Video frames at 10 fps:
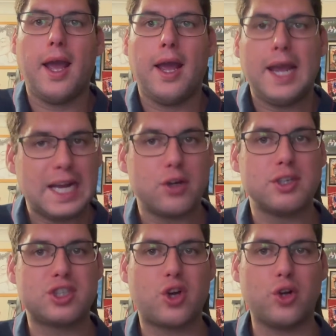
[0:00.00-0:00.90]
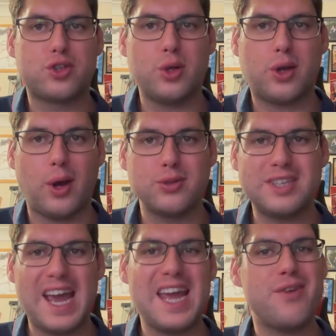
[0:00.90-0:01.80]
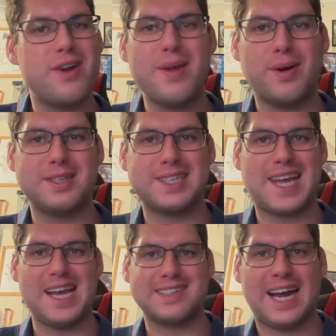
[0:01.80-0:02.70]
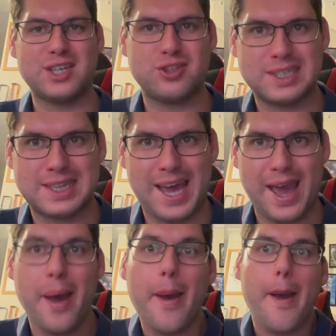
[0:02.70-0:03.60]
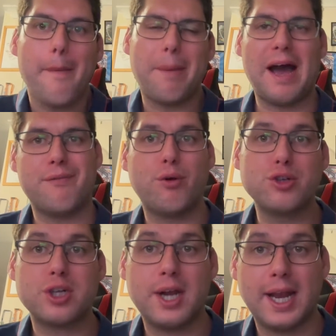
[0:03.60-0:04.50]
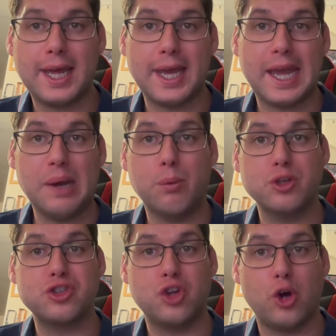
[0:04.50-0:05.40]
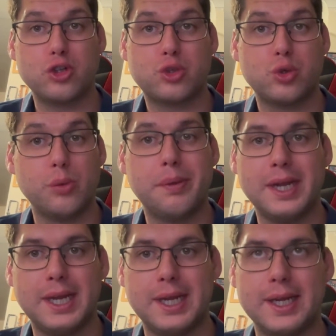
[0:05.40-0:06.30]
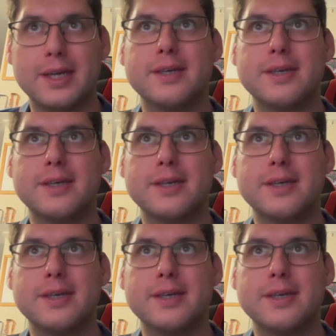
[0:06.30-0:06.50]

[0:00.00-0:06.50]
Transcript: He had already scored 2 goals there. He really wanted to get his hat-trick there, but unfortunately it was not to be.